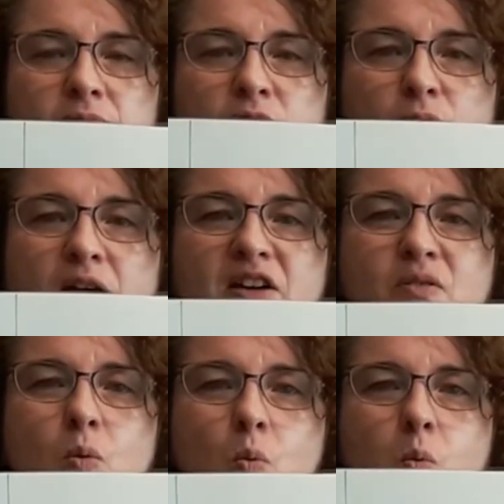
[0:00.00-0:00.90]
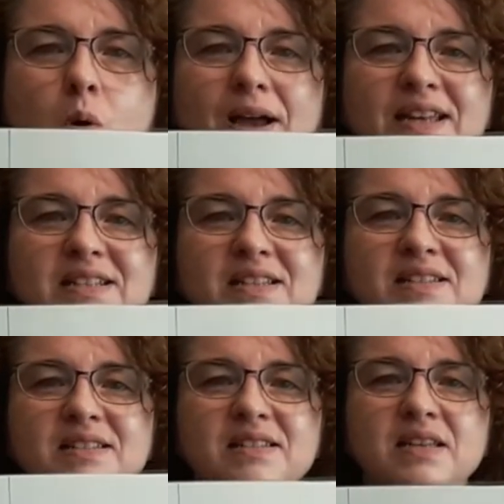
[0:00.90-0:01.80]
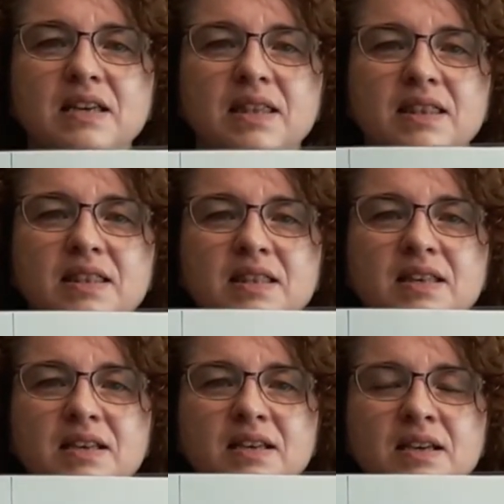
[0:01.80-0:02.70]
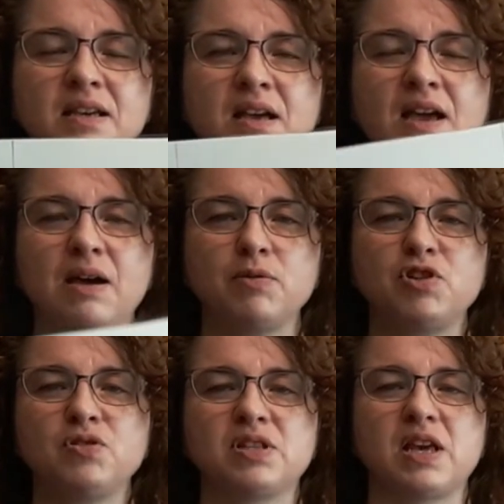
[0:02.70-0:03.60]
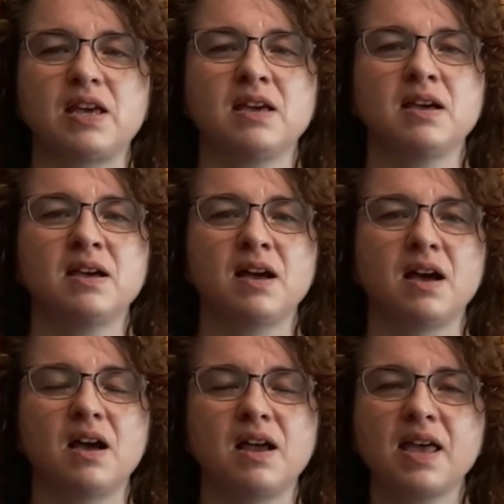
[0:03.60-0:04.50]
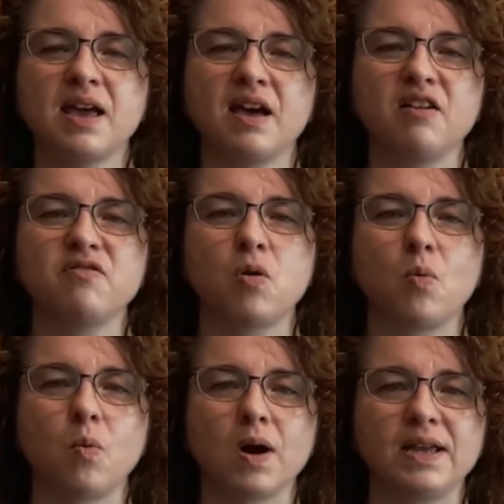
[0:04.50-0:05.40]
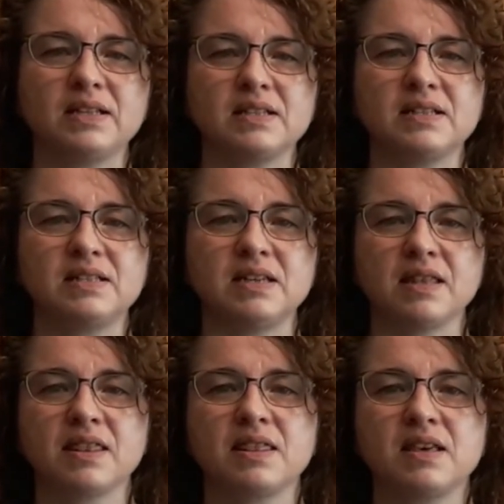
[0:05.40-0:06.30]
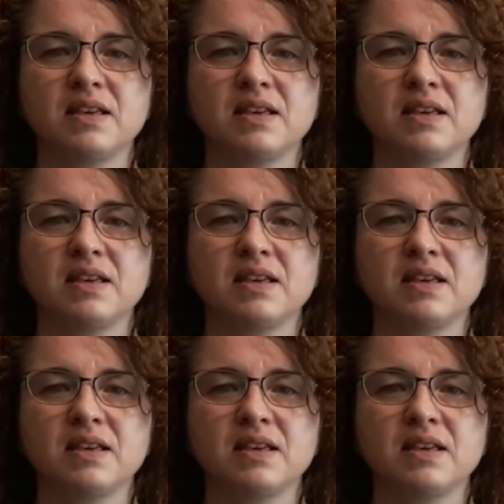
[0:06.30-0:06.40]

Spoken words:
you have white teeth. How would you say, I have white teeth?